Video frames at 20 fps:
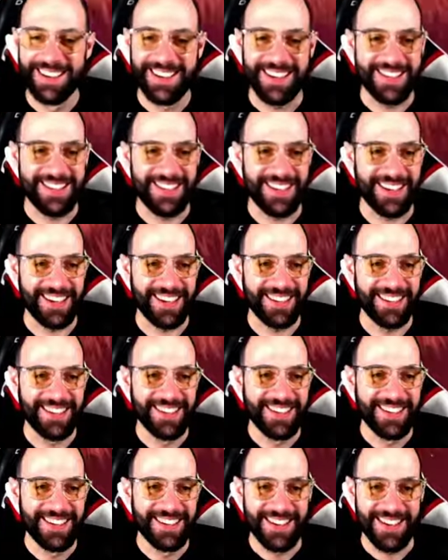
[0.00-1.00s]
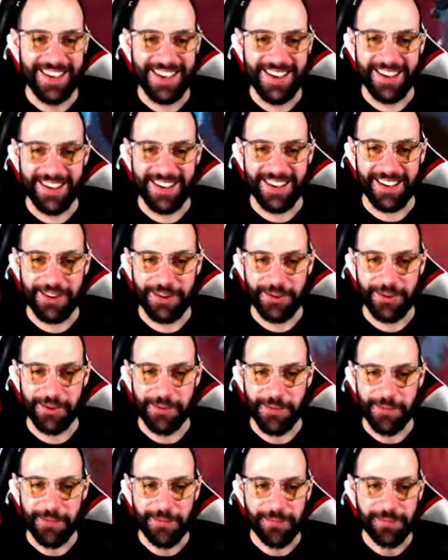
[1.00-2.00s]
they take it. Okay,
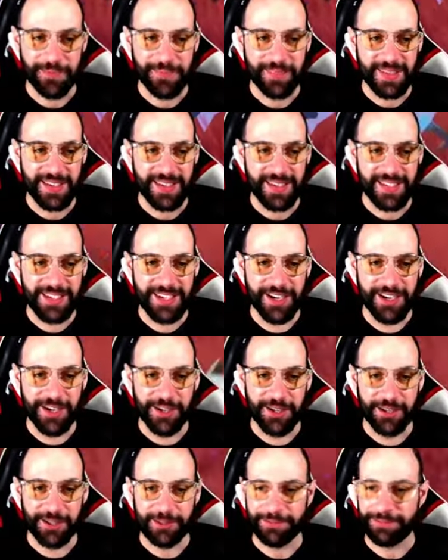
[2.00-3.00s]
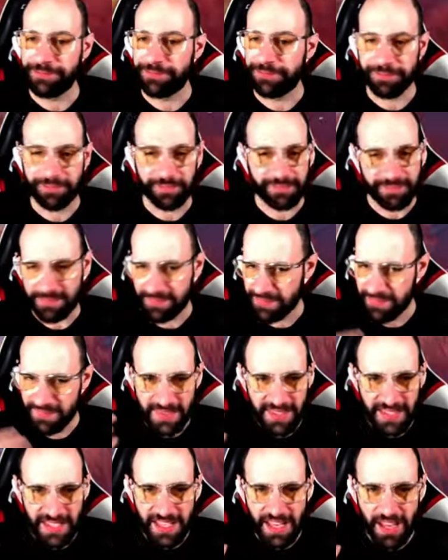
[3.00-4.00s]
cool. So,
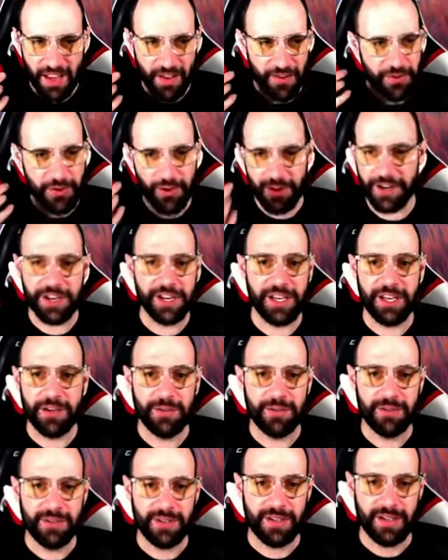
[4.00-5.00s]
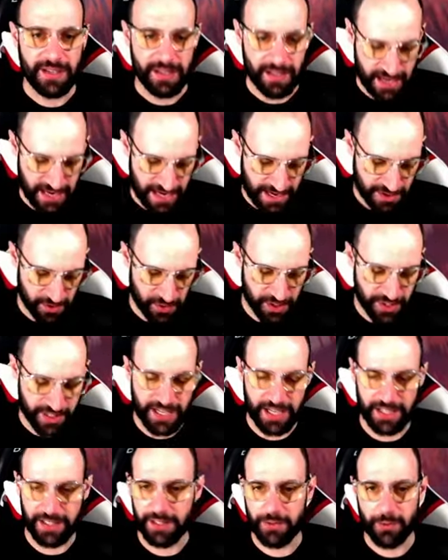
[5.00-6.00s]
if you are new and you
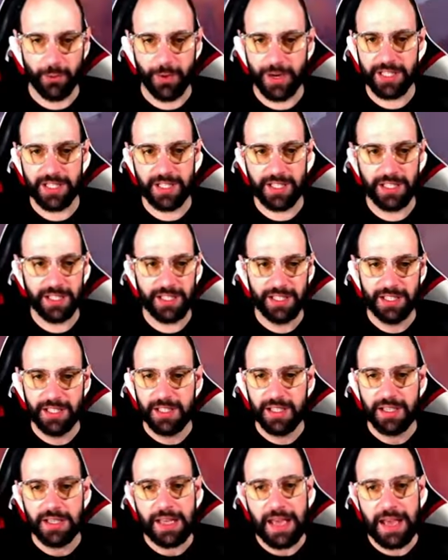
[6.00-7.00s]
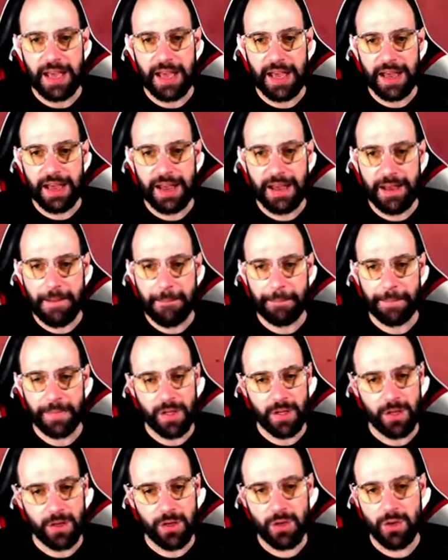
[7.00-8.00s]
started recently, um,
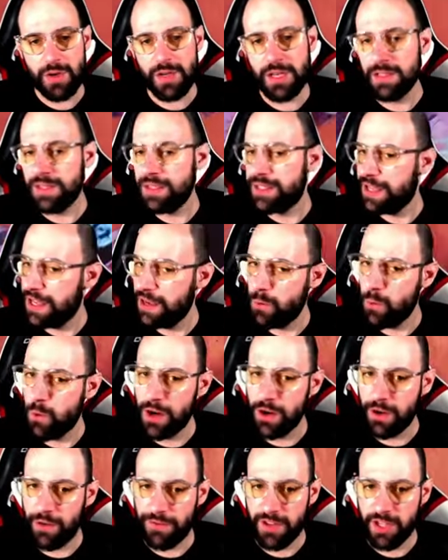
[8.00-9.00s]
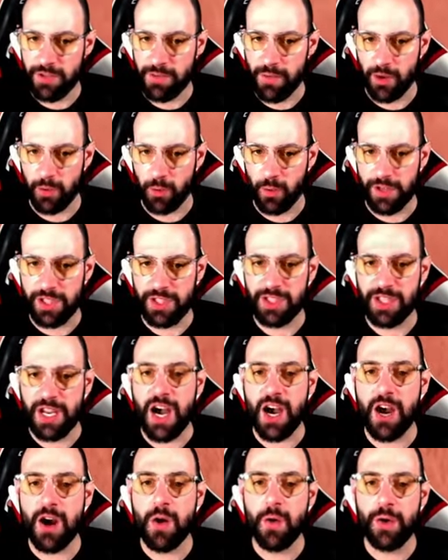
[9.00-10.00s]
you can take one of these pocket watches.
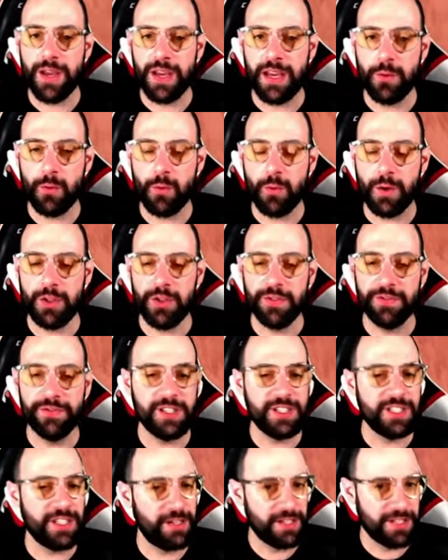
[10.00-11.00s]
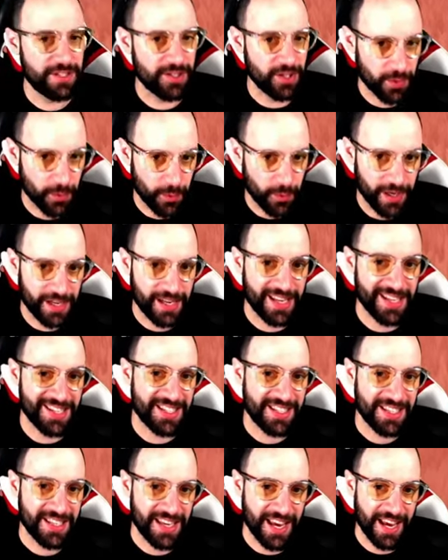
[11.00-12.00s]
Oh, okay, Quantum Fixer is not green,
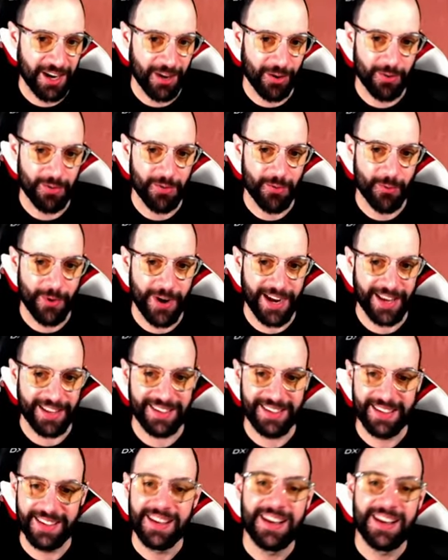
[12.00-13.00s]
it's yellow, right?